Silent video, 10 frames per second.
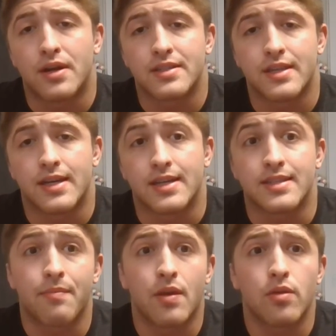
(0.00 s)
press,
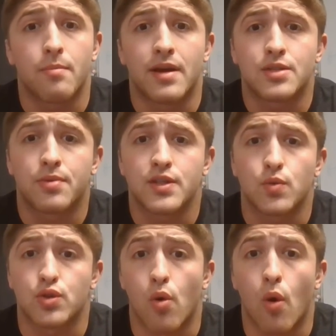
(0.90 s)
same thing with the bench press,
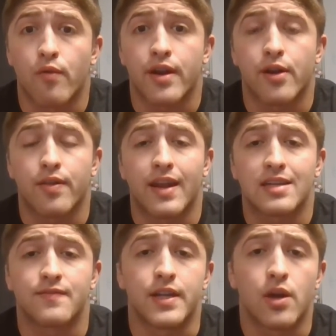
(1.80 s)
which we'll go over here in the
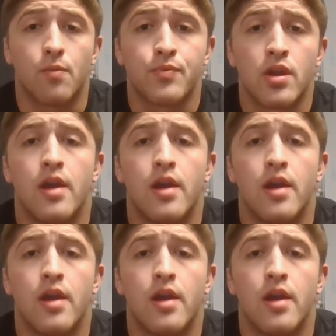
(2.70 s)
next video.